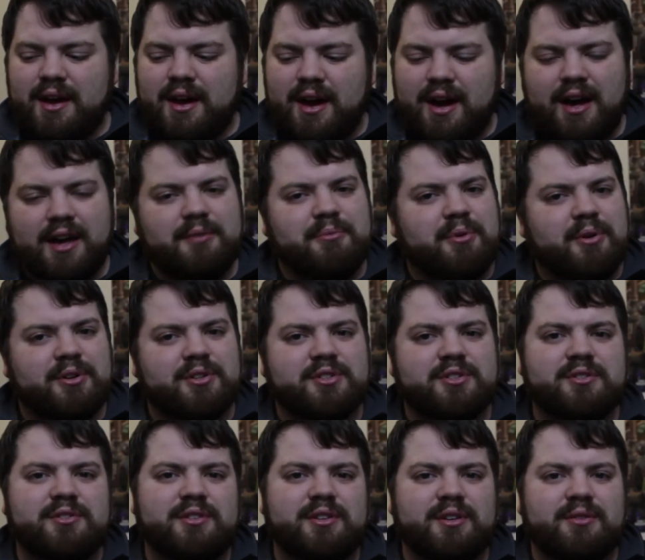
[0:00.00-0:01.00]
I
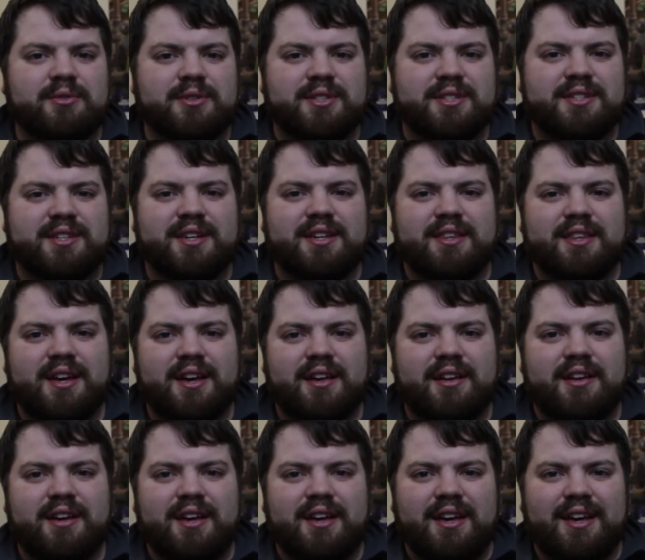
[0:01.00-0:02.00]
personally would say
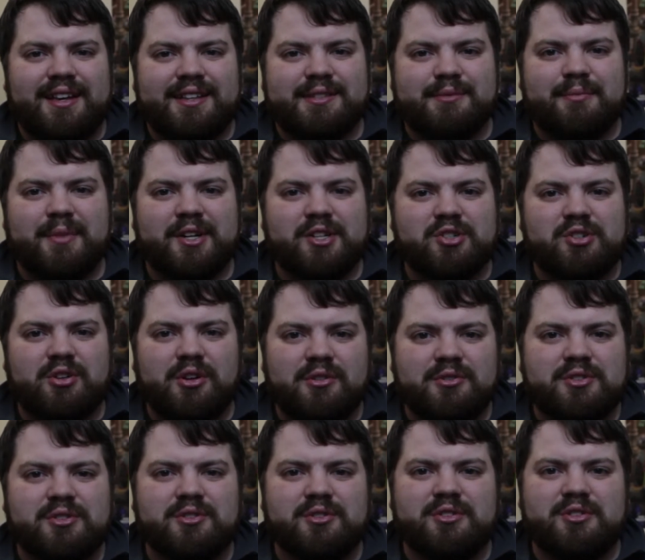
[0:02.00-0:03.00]
that it's much
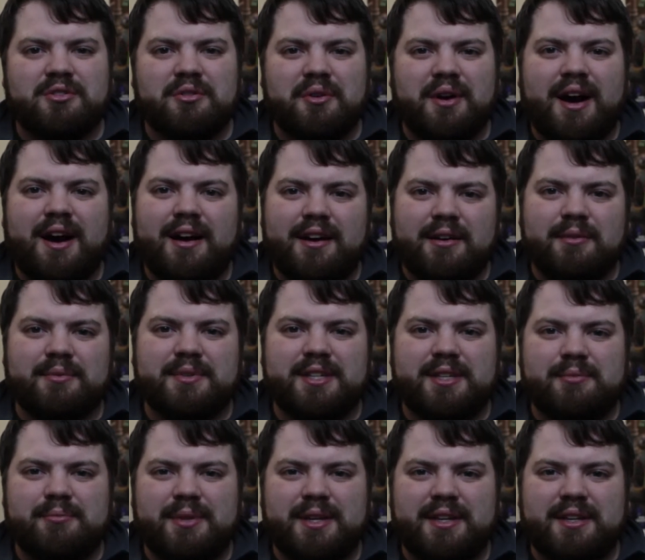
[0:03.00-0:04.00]
closer to
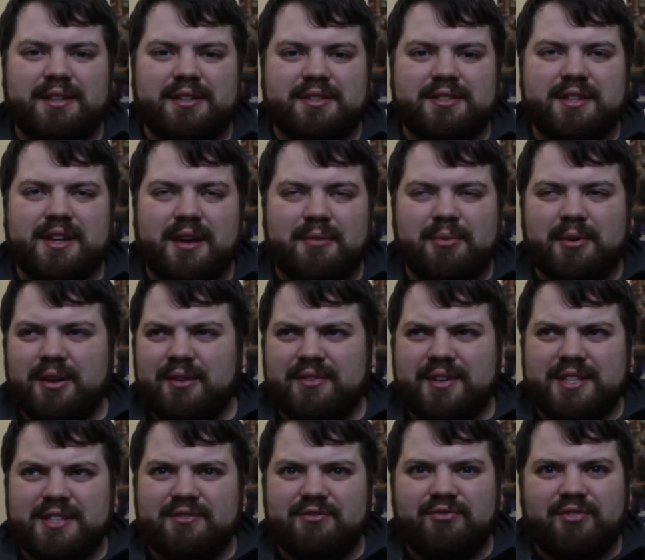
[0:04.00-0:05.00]
IMDb's, I believe
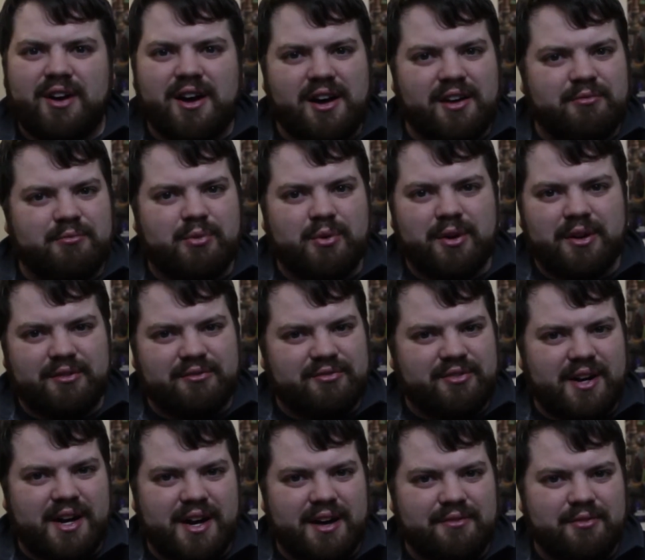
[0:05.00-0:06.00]
it's five point
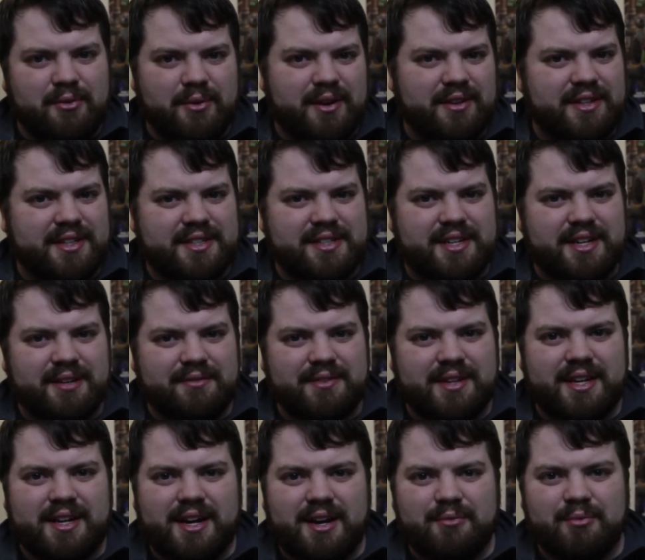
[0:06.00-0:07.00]
five around the time
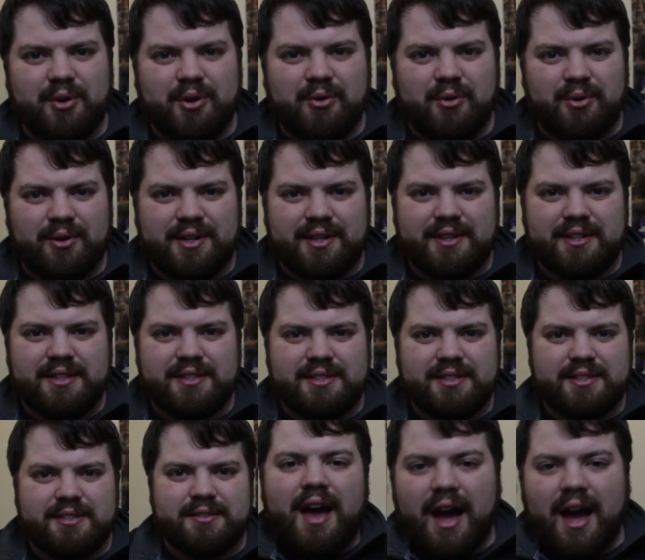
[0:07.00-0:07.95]
that I'm recording this.